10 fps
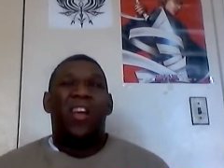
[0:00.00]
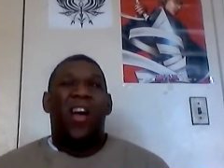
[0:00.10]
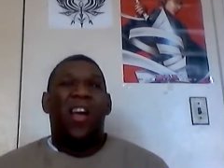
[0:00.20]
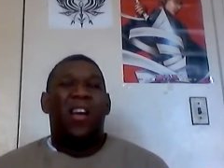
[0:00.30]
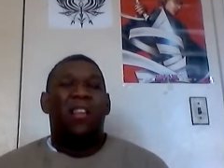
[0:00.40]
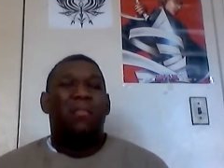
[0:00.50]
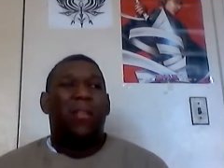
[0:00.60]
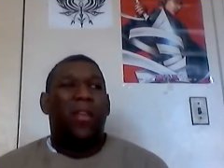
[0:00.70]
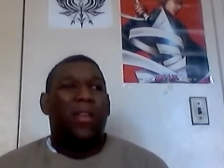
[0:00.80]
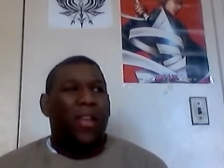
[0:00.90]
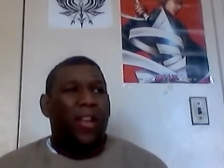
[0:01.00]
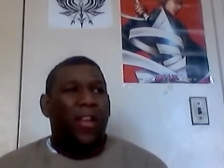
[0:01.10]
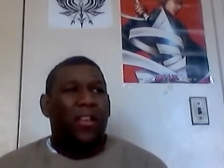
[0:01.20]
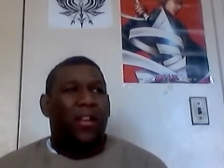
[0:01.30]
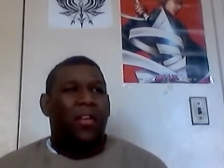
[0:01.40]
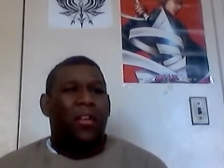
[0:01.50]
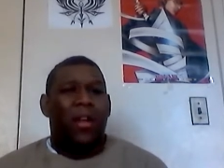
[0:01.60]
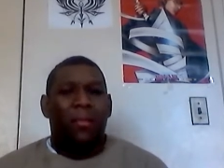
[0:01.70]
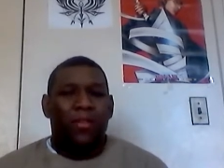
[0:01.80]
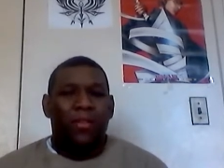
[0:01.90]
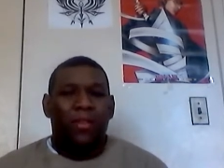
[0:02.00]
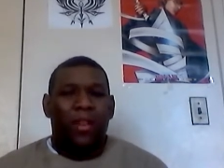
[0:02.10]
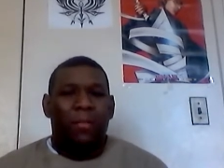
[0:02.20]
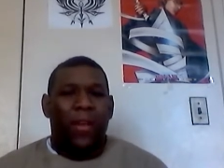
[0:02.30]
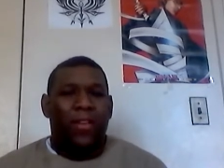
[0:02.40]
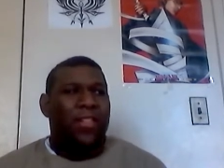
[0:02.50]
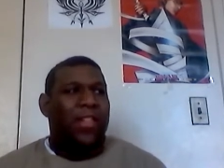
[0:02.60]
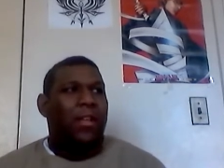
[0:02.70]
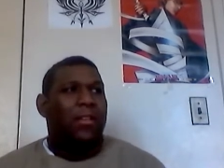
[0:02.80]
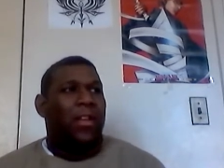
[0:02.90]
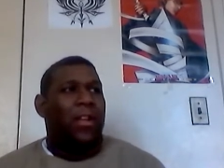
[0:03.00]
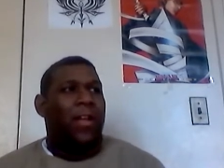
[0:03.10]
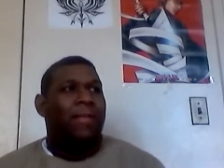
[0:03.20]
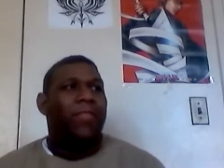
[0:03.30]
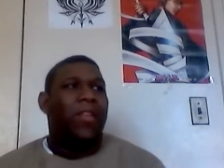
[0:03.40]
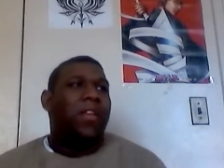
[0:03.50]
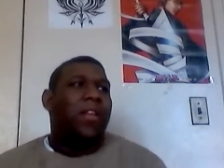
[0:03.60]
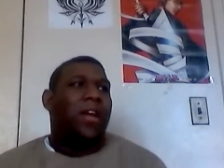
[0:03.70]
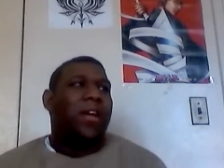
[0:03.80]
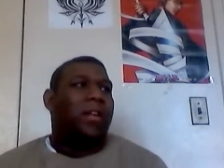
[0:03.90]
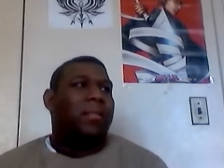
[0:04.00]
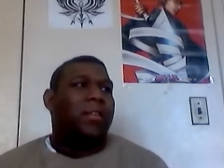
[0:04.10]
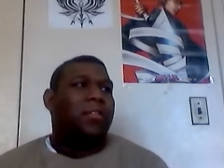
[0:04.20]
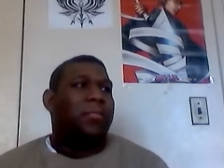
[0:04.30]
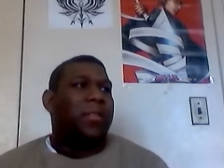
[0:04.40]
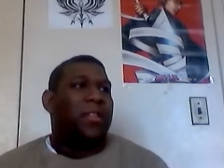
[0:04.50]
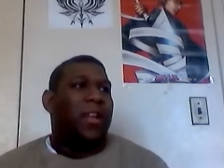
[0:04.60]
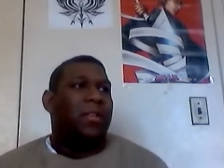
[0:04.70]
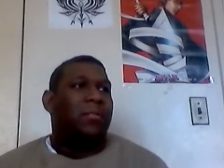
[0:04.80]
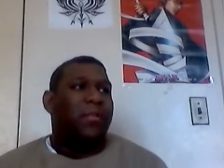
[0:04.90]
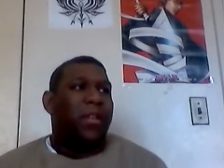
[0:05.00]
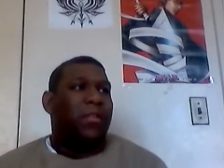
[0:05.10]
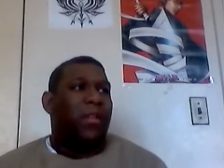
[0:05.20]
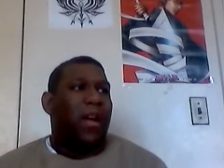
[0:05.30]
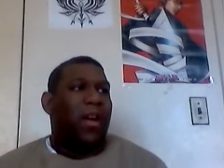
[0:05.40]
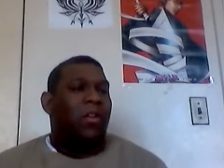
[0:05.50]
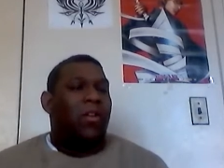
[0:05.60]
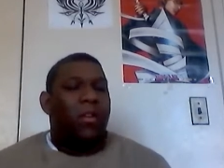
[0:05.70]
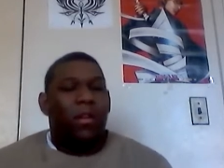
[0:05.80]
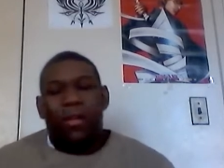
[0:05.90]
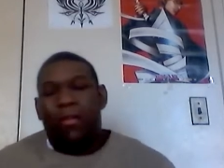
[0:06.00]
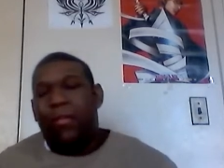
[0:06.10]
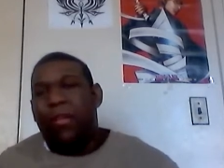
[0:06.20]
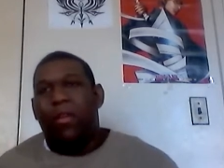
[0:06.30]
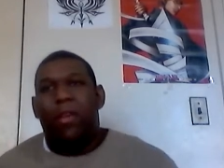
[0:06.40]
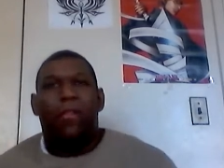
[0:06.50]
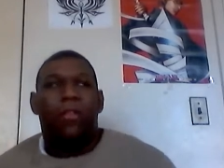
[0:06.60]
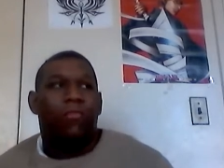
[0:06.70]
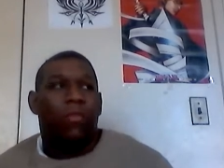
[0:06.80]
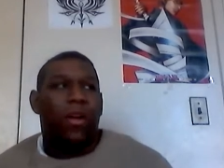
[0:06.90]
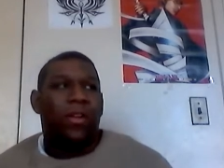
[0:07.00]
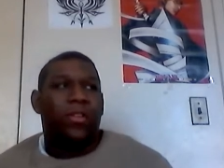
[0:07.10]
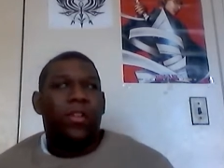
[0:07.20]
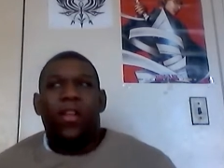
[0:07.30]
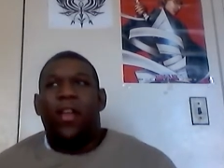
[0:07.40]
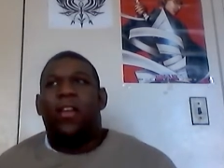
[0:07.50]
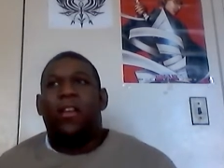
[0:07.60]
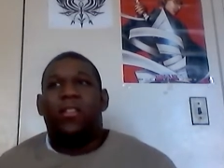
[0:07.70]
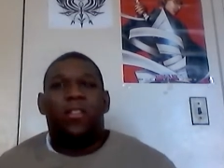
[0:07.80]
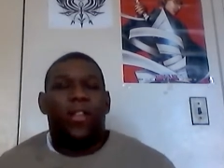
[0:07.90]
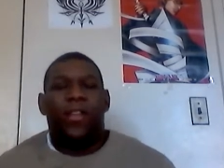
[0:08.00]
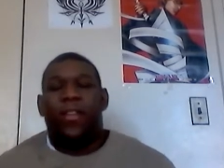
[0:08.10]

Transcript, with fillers: I gotta admit, it is a good opportunity, but at the same time, that means you'll be seeing the movie taught movie whatever you want, and not just in